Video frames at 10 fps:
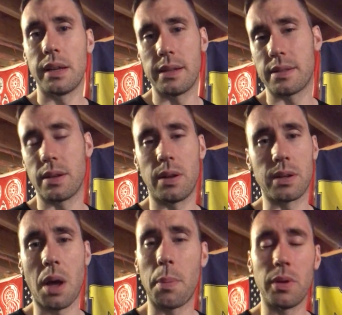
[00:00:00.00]
until
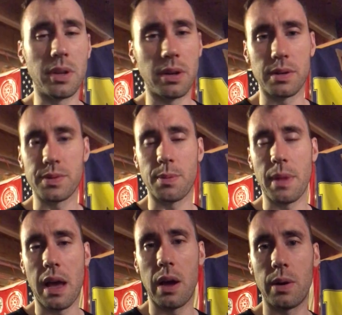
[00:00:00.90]
a couple of years from
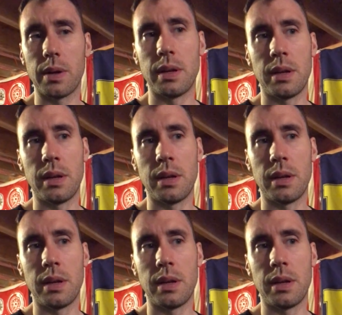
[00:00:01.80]
now